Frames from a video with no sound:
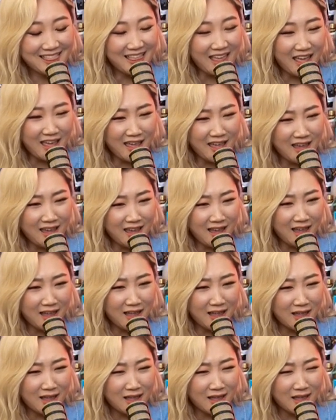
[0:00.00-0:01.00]
they
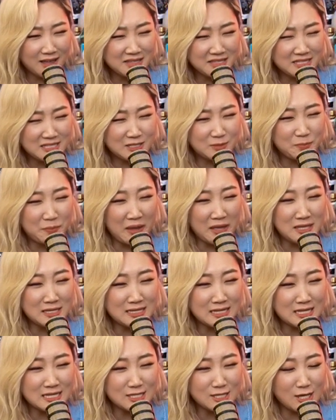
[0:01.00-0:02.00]
spent
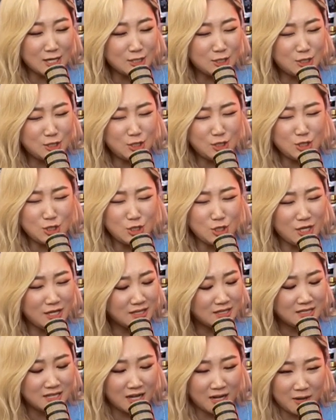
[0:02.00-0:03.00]
a
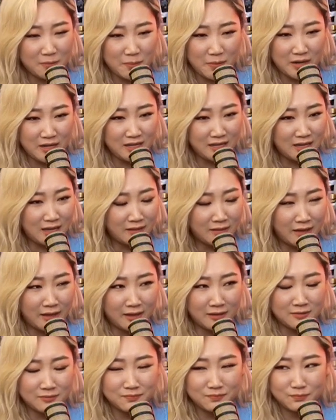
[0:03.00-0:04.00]
shit ton of money at
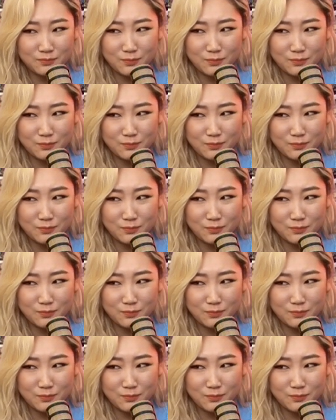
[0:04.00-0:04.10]
like